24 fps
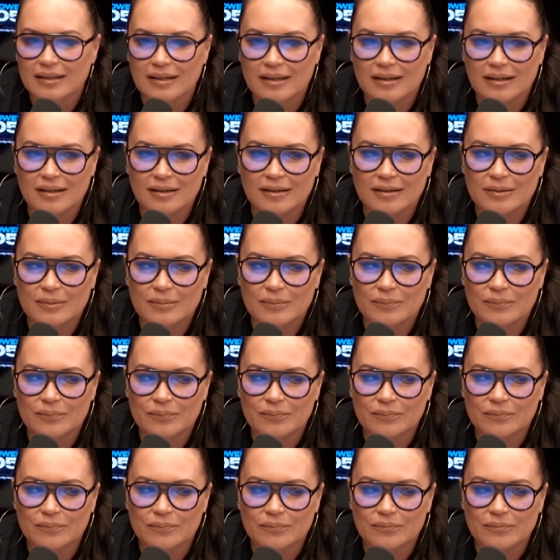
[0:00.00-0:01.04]
Um
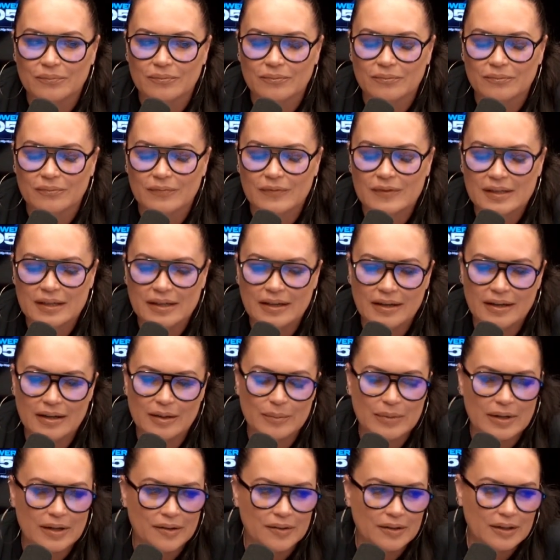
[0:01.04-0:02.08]
yes
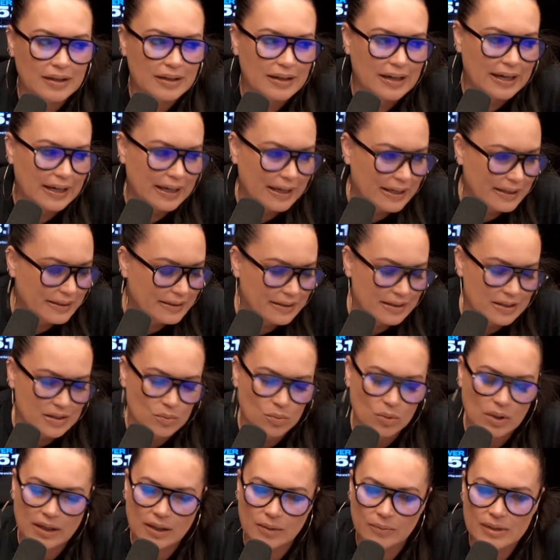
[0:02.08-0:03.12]
damn eric i hate
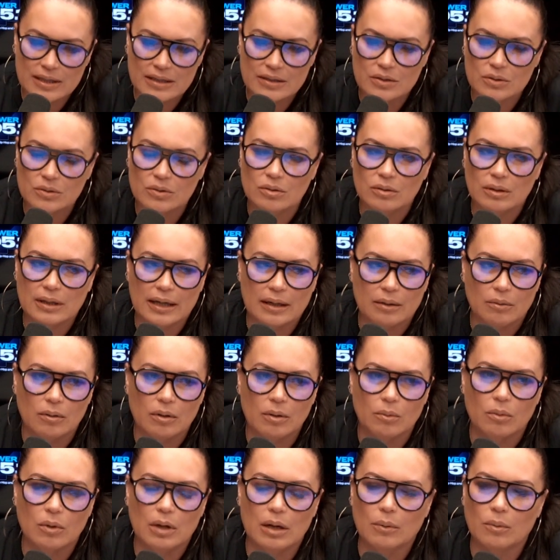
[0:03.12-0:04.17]
this what can we do like
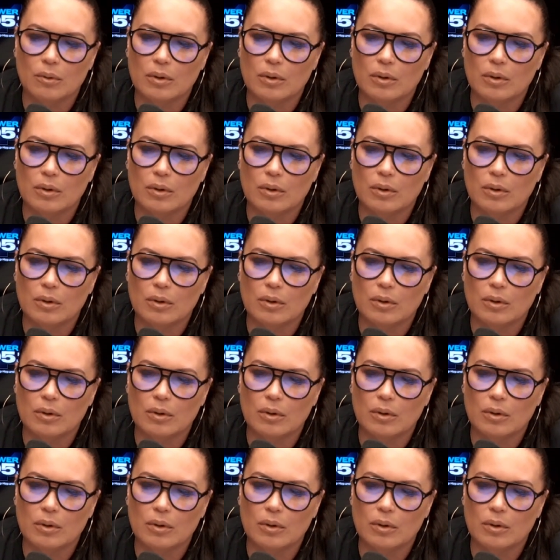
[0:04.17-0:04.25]
Nothing. What,